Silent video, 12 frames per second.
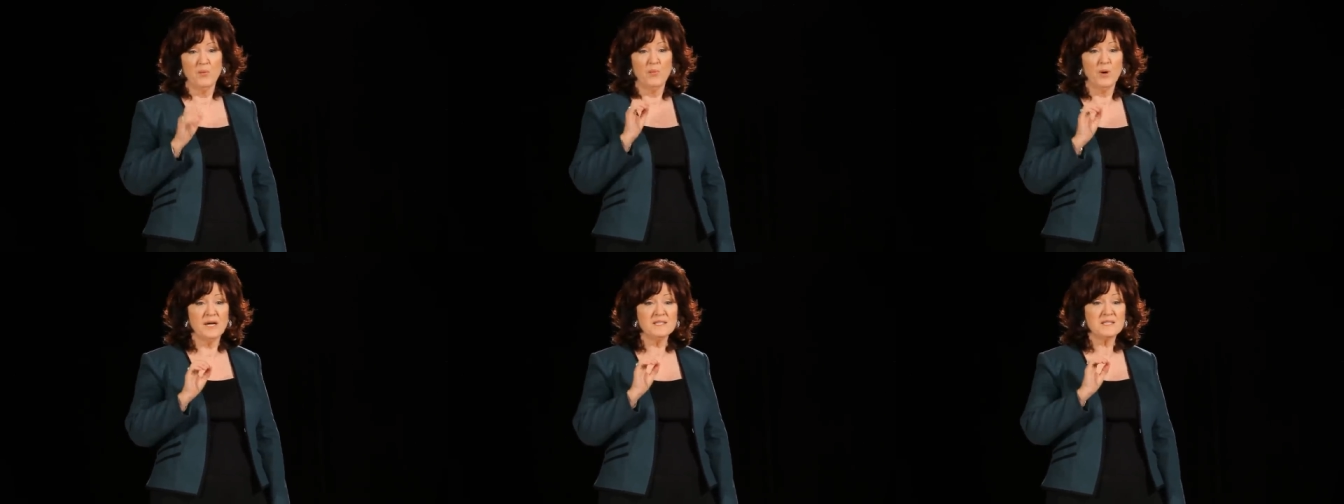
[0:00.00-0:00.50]

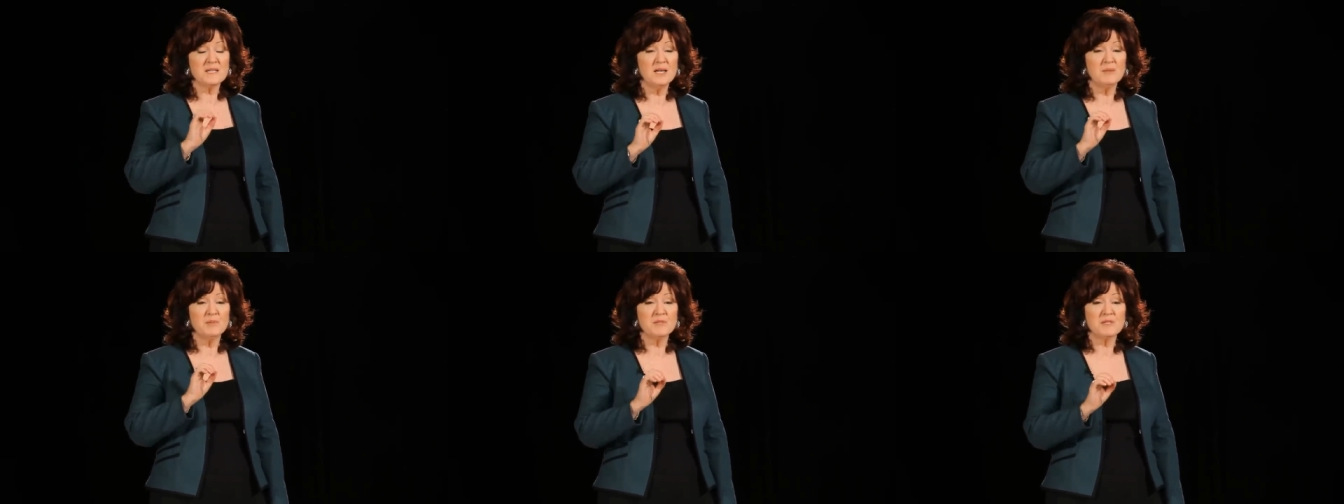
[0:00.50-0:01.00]
Once
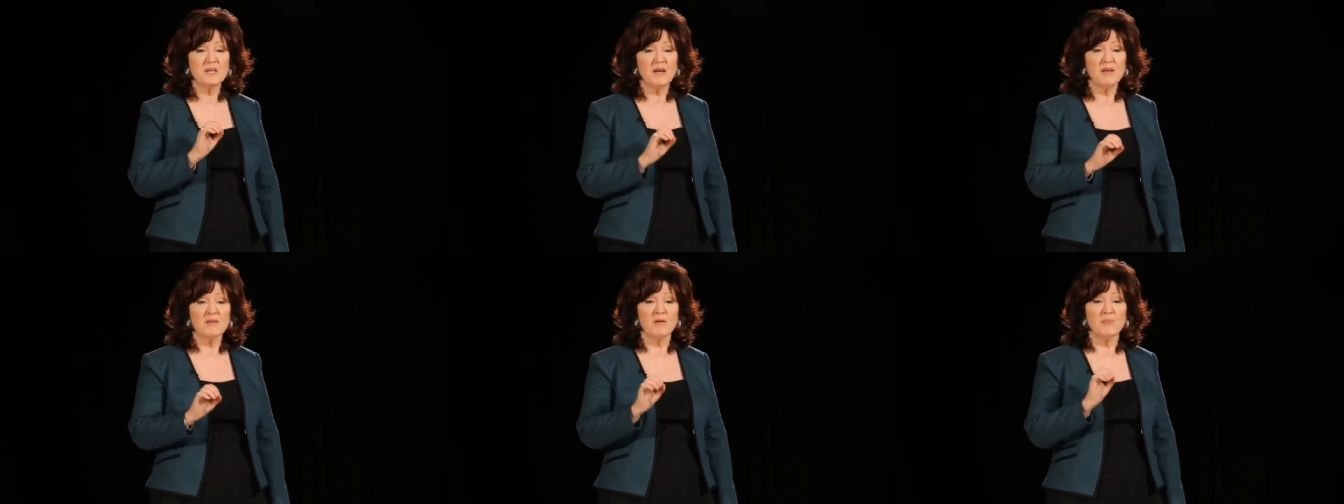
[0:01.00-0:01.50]
couples
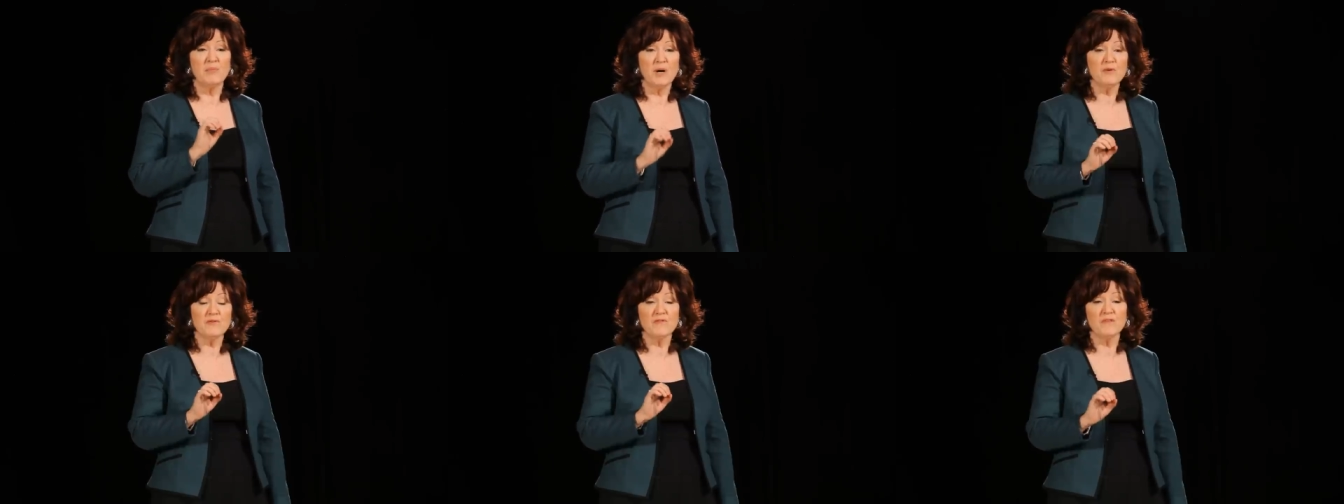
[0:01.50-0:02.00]
get that
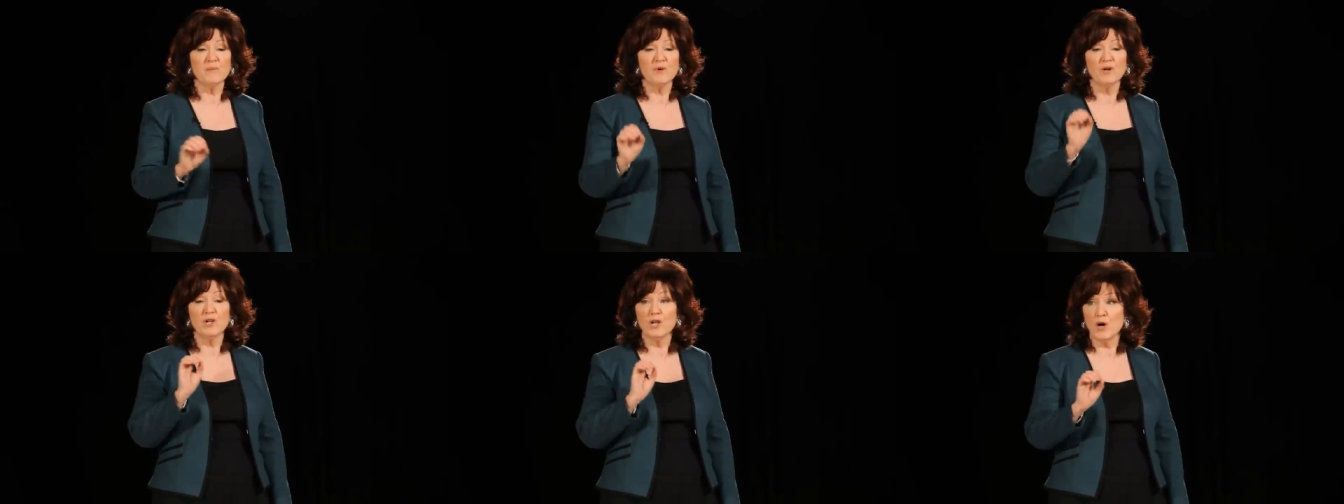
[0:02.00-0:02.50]
both of them are
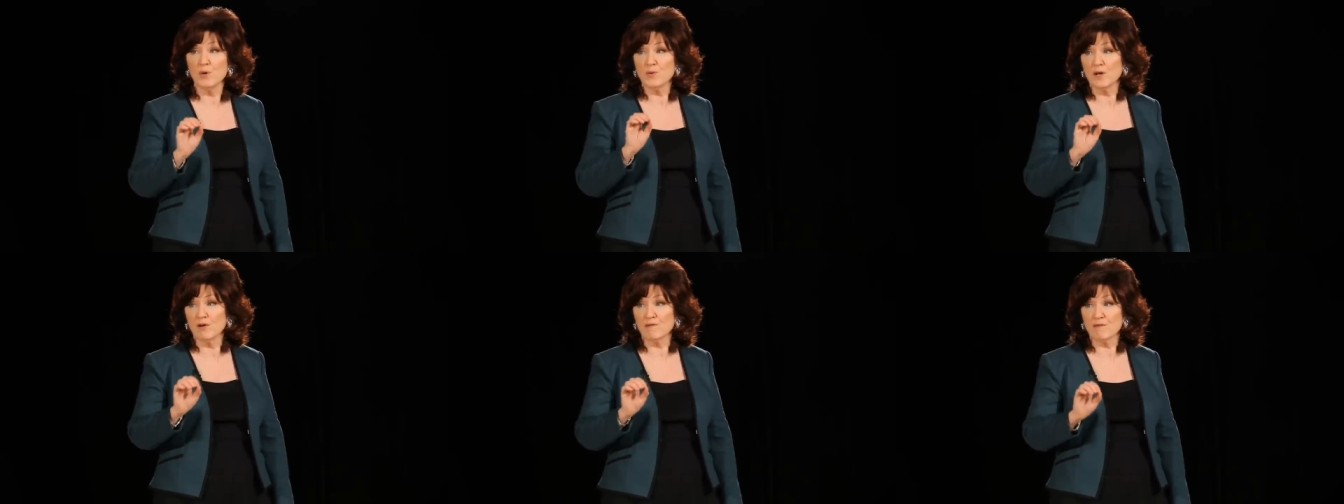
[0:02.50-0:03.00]
alone
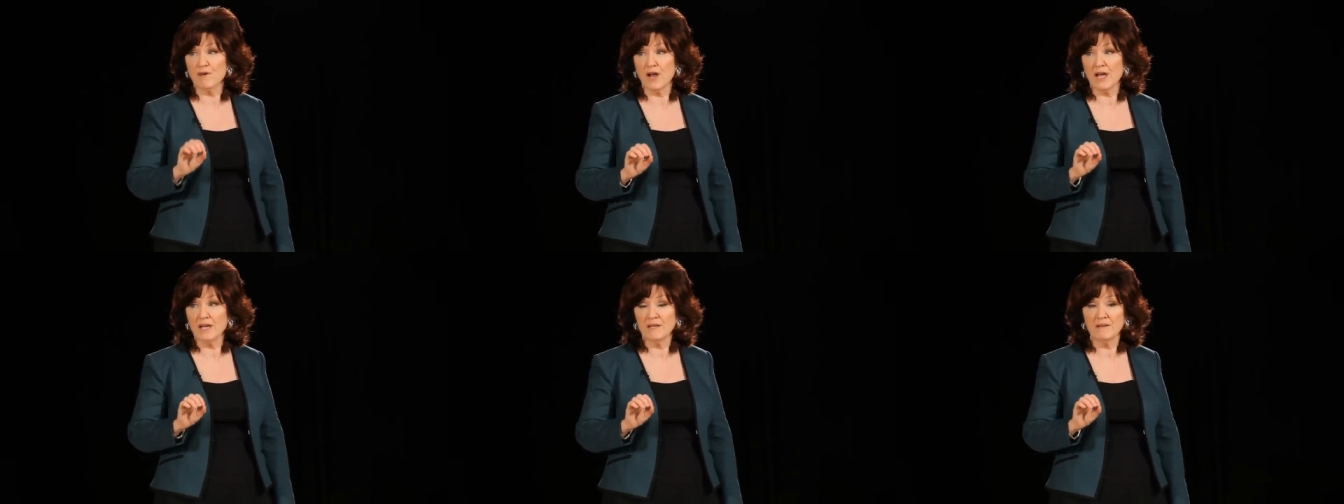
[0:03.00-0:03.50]
and
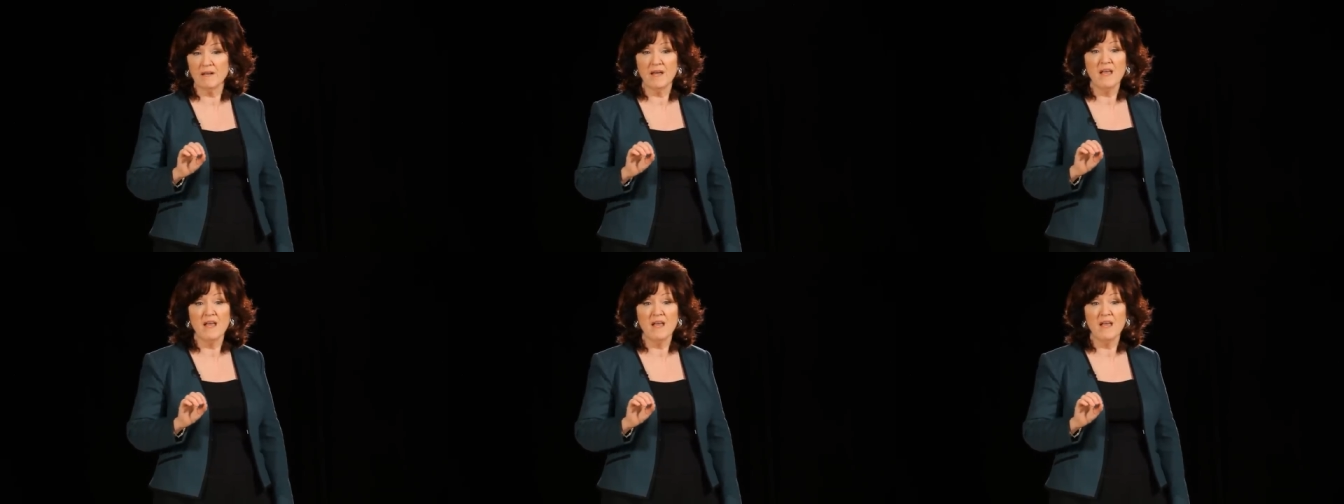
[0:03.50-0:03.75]
afraid,